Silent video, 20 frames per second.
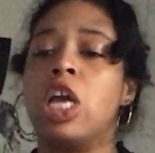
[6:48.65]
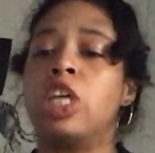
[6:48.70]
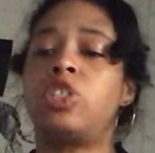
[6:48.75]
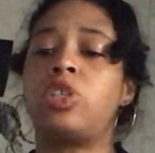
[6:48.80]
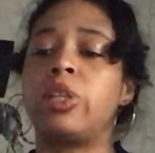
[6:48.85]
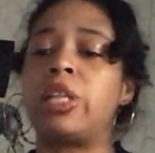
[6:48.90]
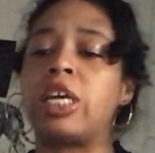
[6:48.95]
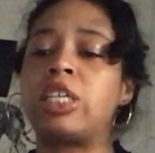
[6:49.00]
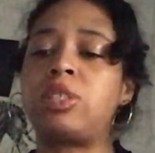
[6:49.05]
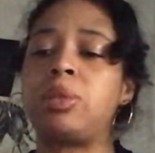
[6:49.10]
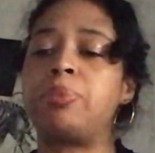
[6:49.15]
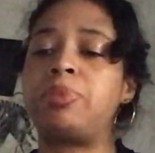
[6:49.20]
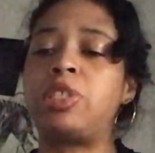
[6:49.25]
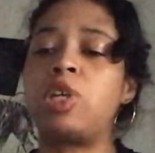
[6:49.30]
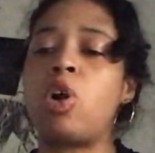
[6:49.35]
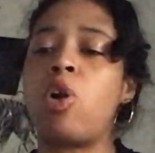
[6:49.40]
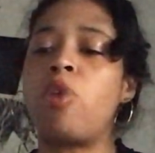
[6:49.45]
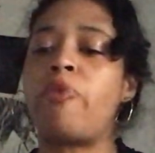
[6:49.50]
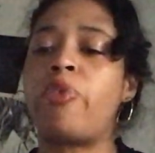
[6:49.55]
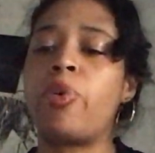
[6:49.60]
So that's why I'm
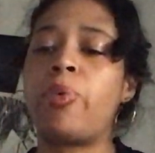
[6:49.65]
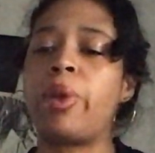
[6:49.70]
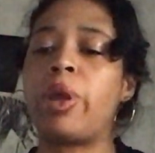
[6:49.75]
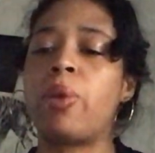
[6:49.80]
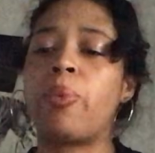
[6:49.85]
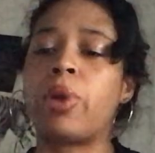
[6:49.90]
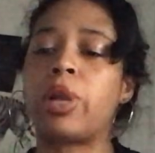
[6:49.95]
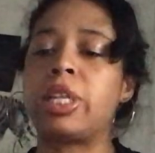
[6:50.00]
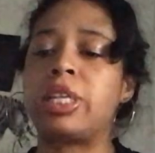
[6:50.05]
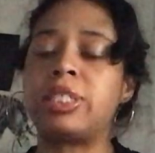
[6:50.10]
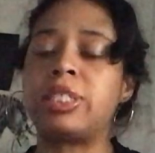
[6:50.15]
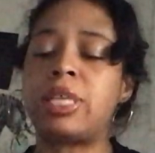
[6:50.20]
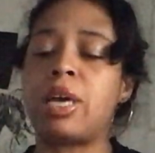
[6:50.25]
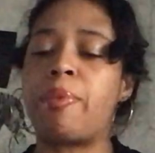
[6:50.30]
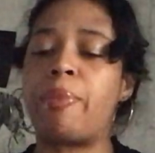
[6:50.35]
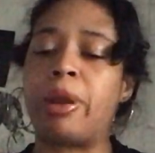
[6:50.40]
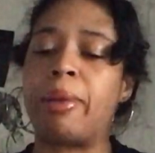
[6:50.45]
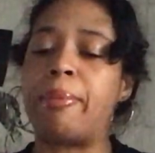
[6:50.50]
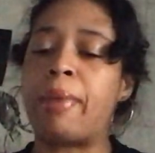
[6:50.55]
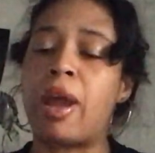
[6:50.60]
so hopeful we can work this out,
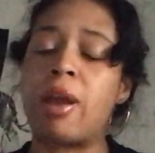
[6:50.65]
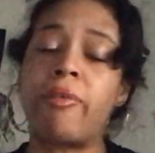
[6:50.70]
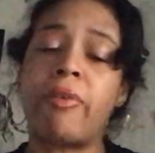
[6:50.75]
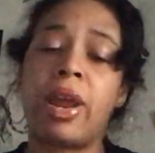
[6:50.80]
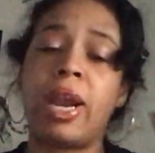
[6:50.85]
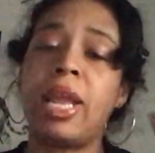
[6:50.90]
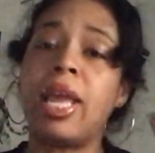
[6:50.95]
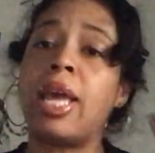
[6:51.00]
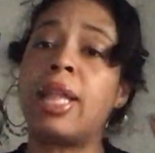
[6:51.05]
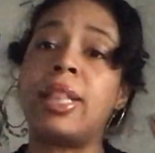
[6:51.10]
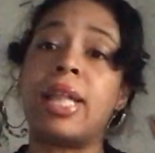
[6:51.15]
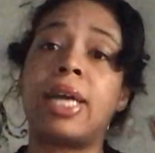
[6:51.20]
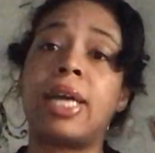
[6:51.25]
but I'm not ready yet.